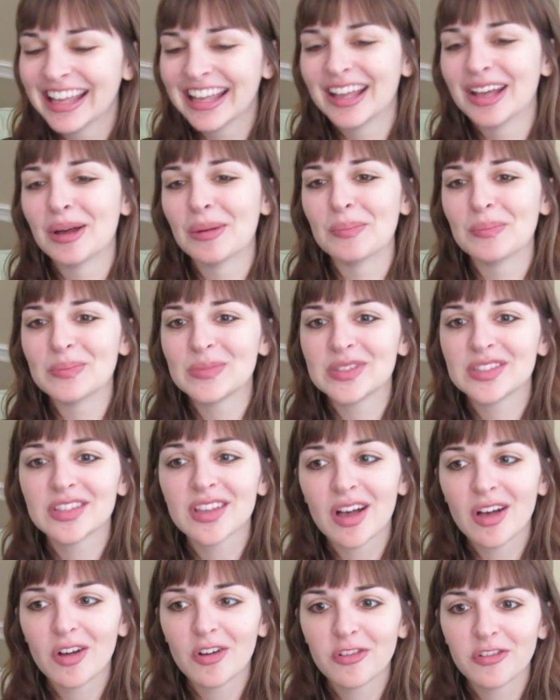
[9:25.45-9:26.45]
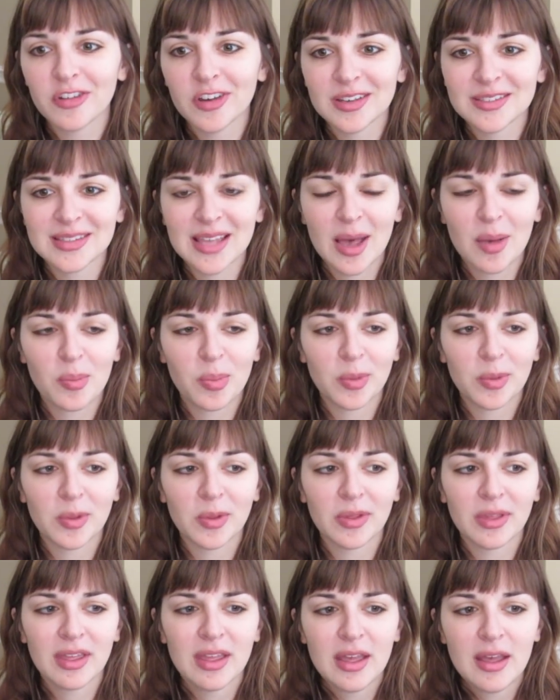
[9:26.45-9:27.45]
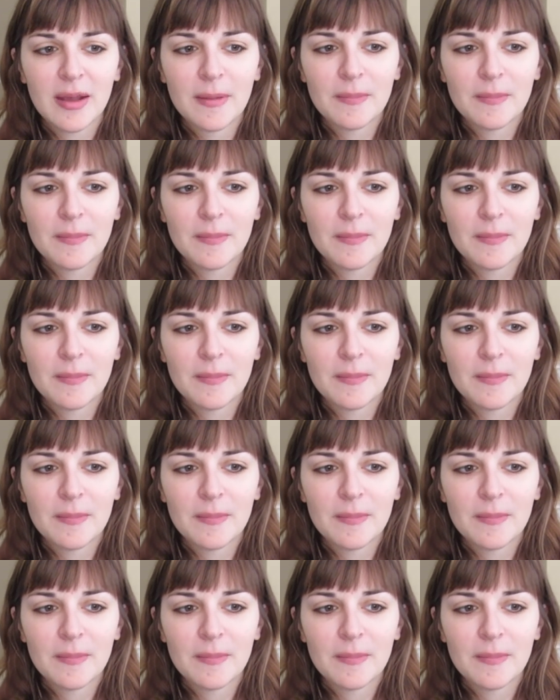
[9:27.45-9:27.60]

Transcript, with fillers: Um, so, for example,